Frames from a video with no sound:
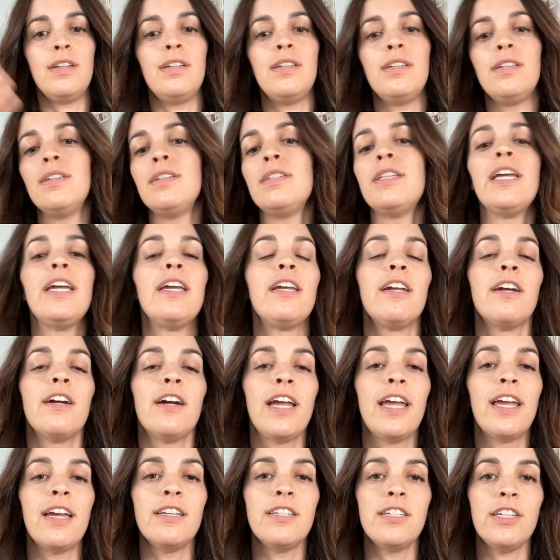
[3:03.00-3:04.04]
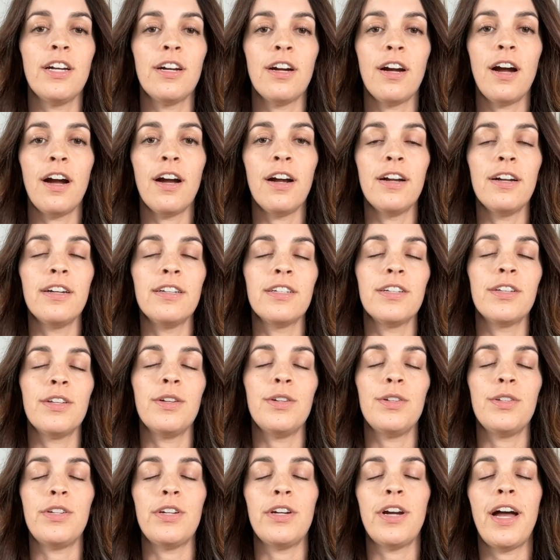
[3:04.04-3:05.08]
And take your hand to your heart,
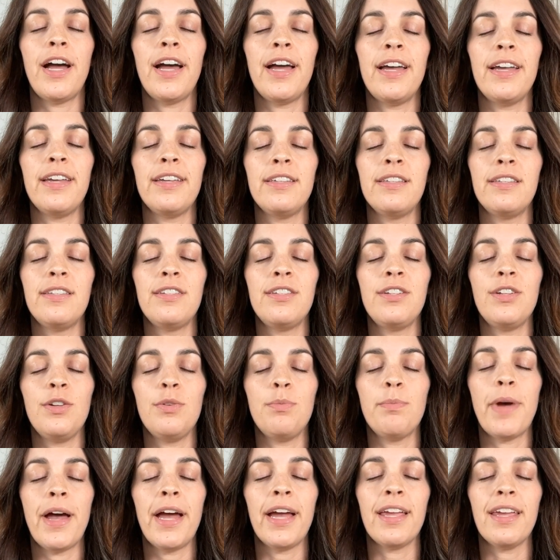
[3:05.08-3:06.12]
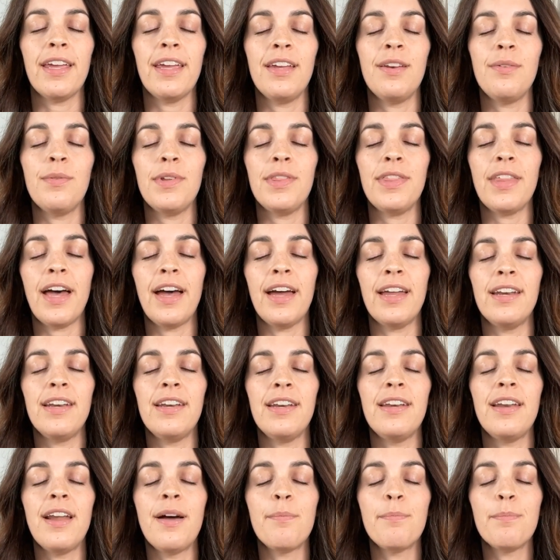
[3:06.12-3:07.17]
close your eyes, tune back in with that
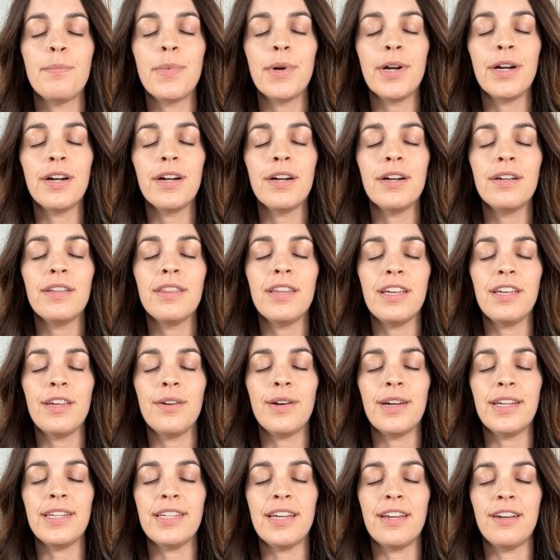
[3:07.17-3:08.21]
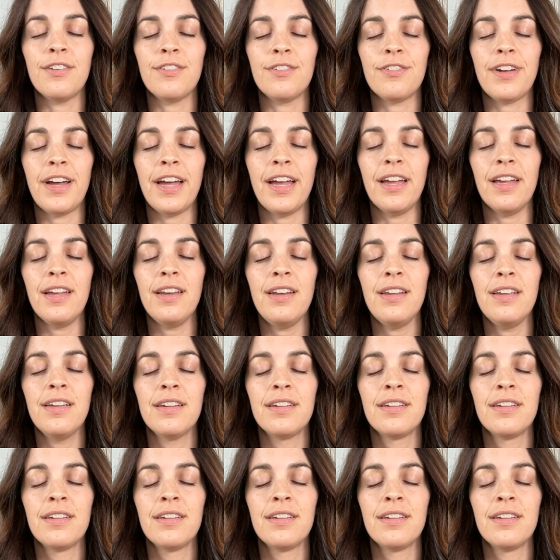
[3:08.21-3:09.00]
number that you identified.